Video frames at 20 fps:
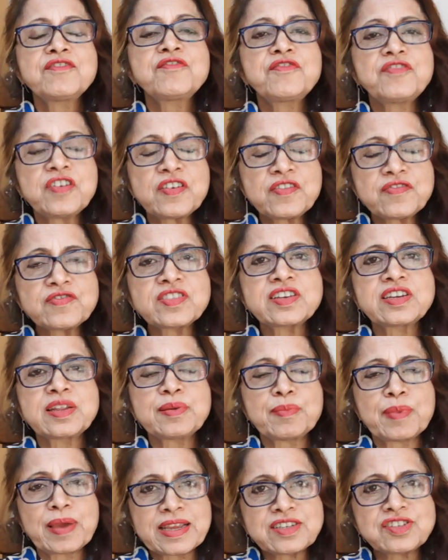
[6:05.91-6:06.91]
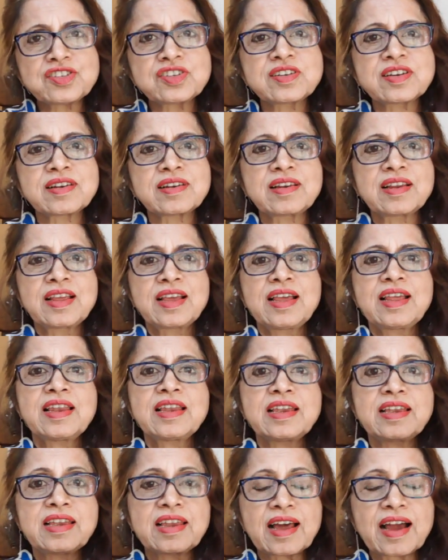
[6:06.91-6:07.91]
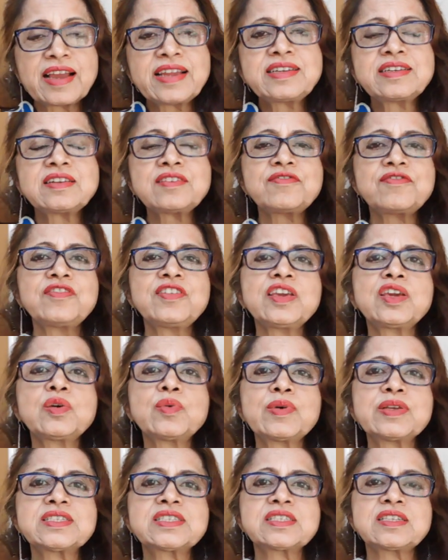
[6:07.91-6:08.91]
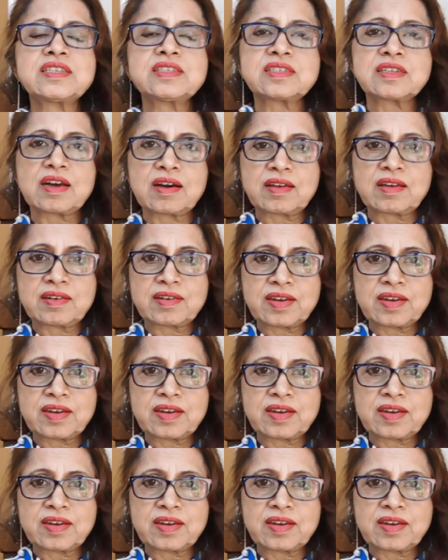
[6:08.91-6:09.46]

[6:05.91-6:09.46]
fifth dimensional lighter frequencies are